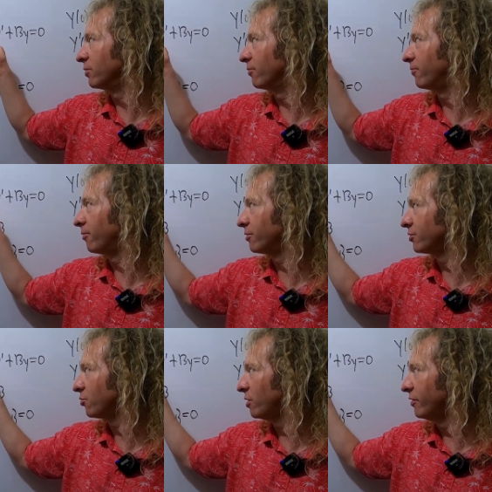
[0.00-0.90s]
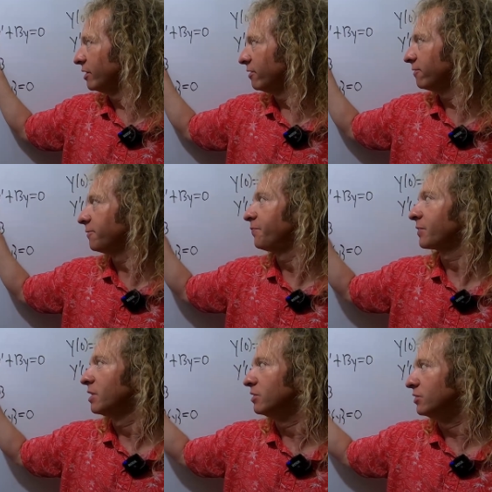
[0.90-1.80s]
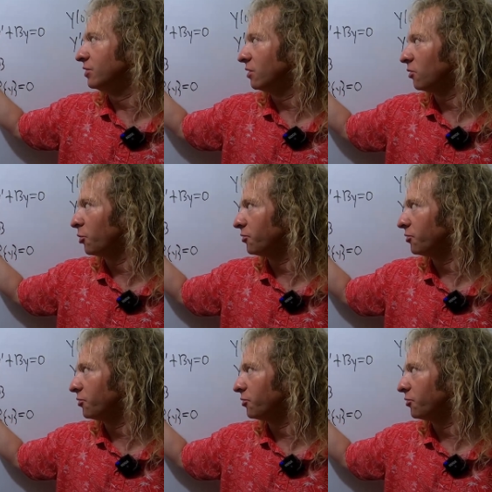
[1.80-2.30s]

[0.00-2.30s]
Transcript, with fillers: So first derivative, 0